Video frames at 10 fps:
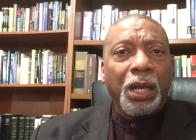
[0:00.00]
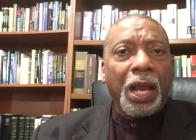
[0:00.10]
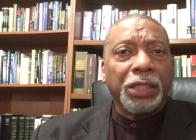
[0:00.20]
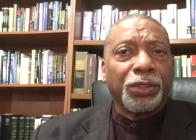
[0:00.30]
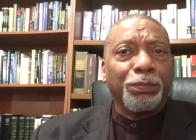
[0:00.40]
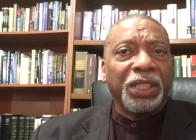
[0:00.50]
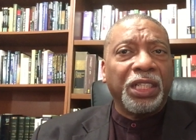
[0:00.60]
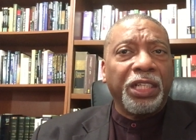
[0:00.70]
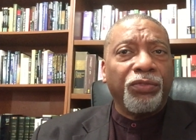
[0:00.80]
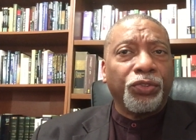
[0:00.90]
As a
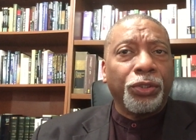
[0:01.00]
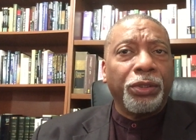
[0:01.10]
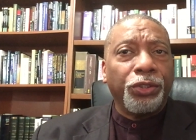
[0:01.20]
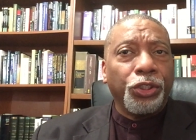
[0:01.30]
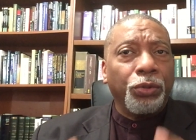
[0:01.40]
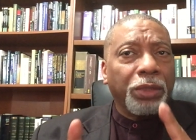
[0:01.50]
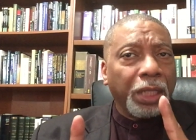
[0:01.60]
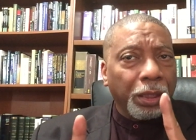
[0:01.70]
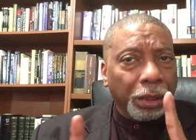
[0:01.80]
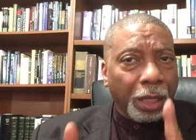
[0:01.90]
believer, you
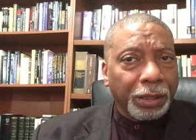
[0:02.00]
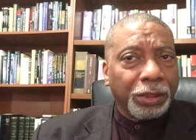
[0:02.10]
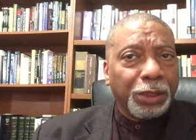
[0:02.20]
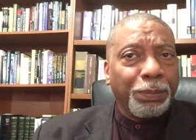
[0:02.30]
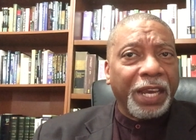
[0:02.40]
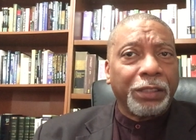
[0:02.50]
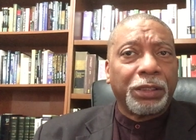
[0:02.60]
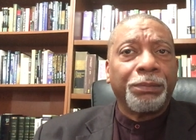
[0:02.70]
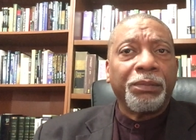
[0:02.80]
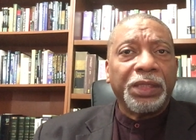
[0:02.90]
cannot expect
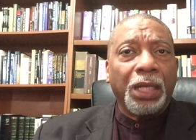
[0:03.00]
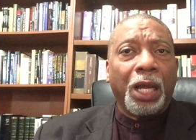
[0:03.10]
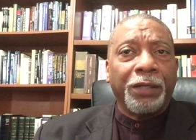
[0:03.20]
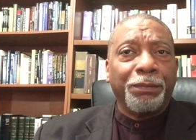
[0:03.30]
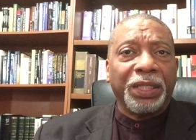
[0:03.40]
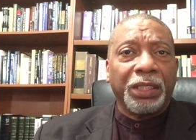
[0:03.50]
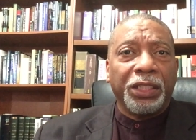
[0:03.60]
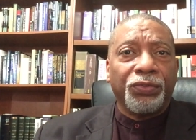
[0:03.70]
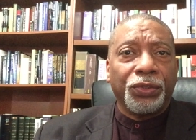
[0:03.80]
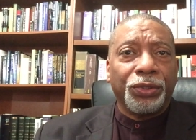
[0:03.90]

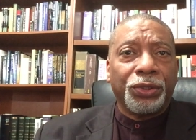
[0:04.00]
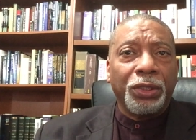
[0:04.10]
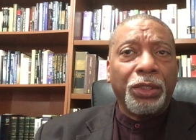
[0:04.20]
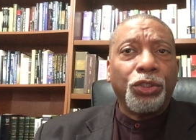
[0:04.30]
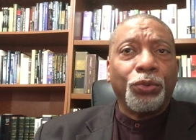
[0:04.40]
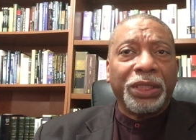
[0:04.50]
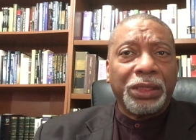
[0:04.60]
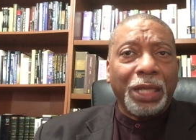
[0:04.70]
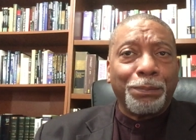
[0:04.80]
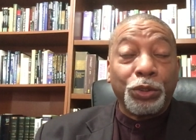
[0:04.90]
unbelievers to
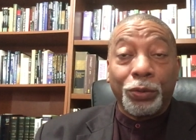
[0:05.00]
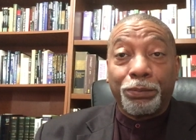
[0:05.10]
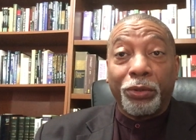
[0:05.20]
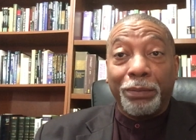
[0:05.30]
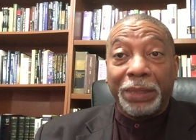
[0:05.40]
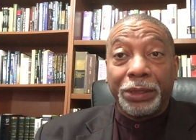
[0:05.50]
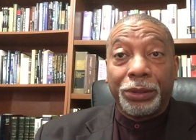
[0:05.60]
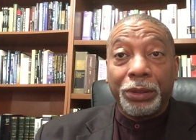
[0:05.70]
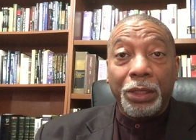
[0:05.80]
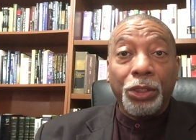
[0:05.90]
accept your premise,